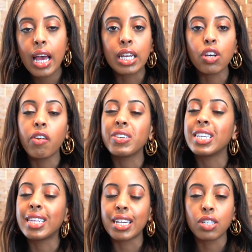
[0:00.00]
because
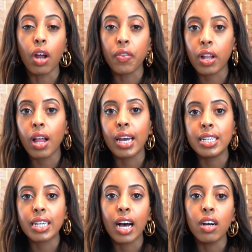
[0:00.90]
obviously that's not the
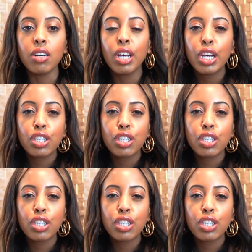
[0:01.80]
clientele.